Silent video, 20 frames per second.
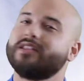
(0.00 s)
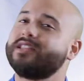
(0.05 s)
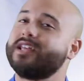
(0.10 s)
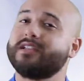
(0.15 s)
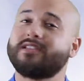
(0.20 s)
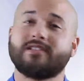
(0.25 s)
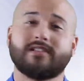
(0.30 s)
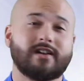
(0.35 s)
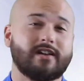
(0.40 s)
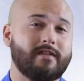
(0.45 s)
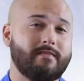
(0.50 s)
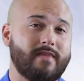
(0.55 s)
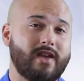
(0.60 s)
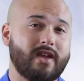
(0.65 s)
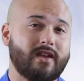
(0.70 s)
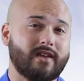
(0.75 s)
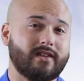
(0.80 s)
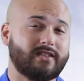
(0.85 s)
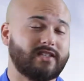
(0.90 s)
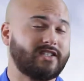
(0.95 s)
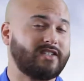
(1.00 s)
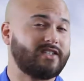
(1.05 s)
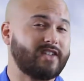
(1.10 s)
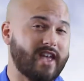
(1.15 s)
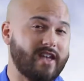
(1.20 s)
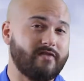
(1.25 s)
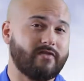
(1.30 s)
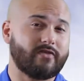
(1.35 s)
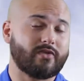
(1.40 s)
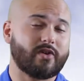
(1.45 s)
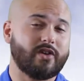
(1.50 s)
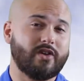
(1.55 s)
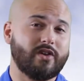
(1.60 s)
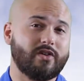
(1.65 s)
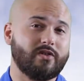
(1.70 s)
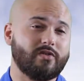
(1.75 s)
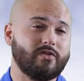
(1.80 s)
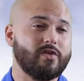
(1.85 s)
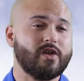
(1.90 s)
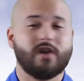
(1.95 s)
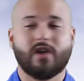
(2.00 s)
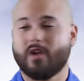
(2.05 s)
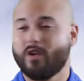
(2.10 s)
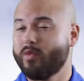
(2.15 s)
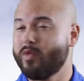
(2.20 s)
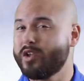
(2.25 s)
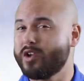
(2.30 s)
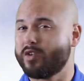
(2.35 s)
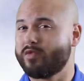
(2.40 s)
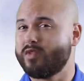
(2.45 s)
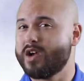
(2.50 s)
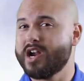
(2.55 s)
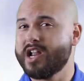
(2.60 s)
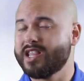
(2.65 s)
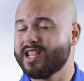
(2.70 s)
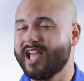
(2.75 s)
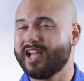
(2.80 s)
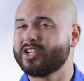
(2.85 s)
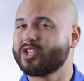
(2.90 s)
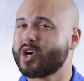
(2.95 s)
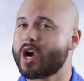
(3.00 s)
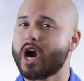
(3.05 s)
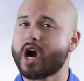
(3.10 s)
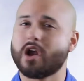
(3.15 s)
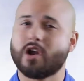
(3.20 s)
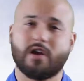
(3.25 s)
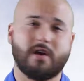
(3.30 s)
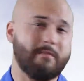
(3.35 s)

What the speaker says: That's going to make it safe for you when you're running that dryer.